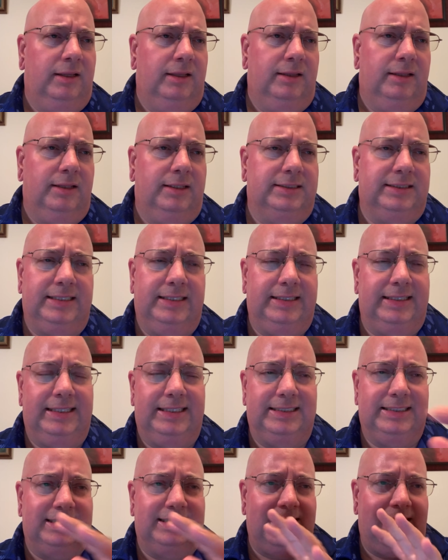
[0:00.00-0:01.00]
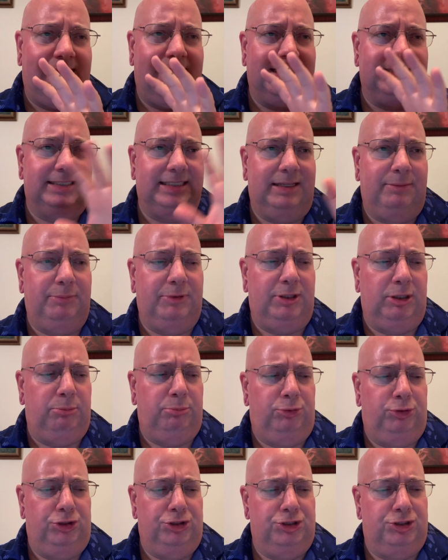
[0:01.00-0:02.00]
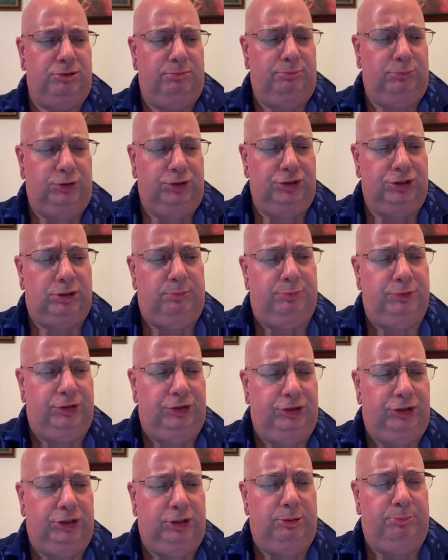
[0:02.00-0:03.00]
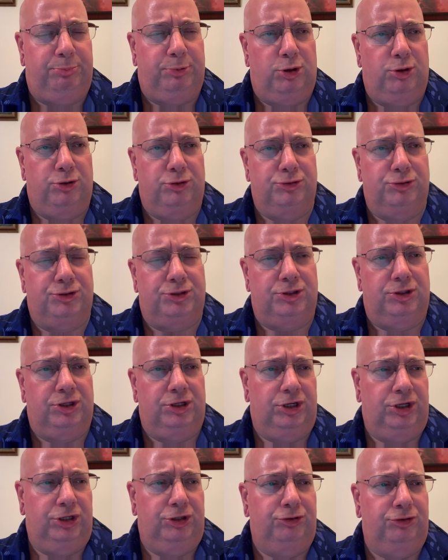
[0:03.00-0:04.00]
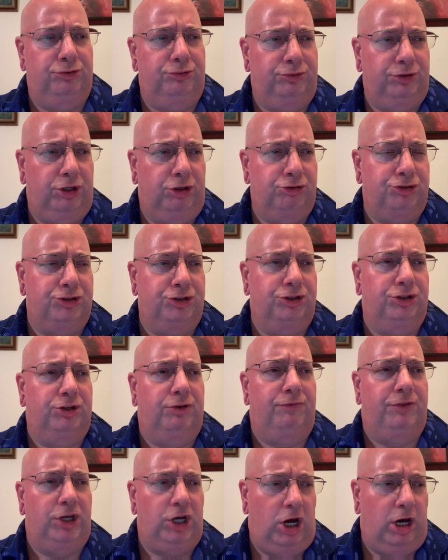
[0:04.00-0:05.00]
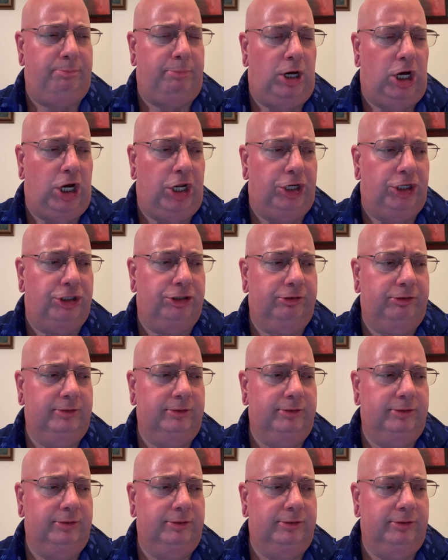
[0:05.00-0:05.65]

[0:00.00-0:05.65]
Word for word: that say the exact same thing. Buddhism is completely opposed to the Hindu notion of the Atman.